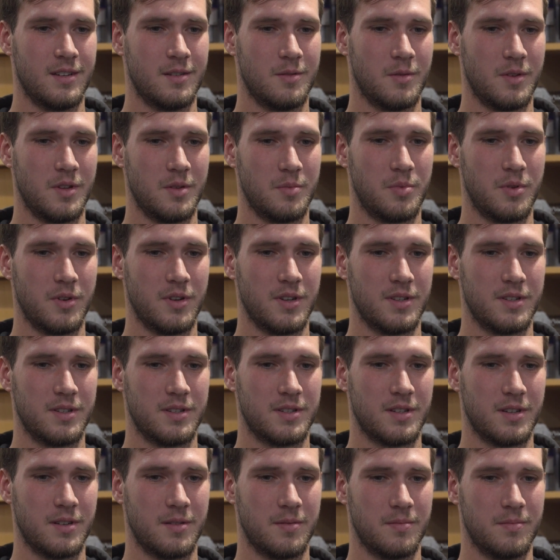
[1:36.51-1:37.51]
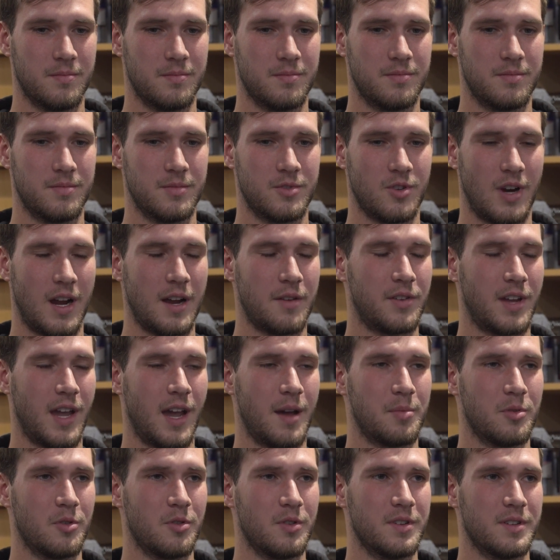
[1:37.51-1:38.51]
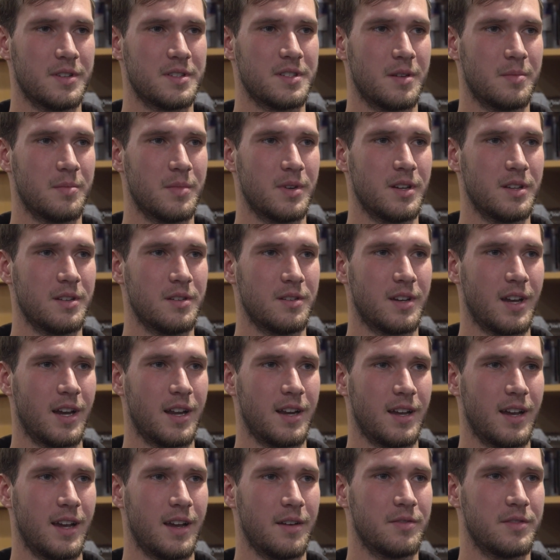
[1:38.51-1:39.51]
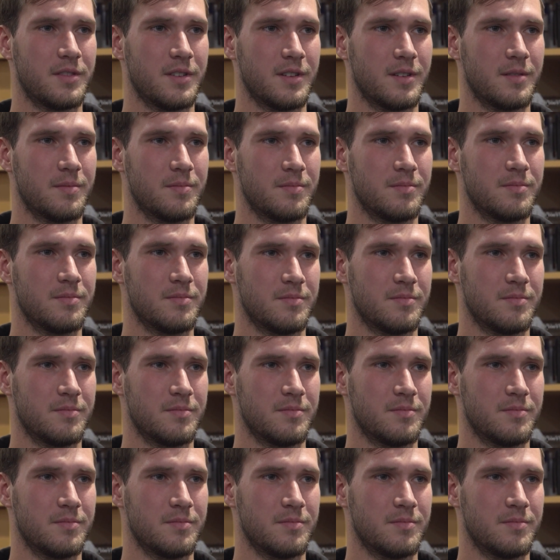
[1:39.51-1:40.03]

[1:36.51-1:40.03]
when you put some draft capital into somebody, you kind of have to,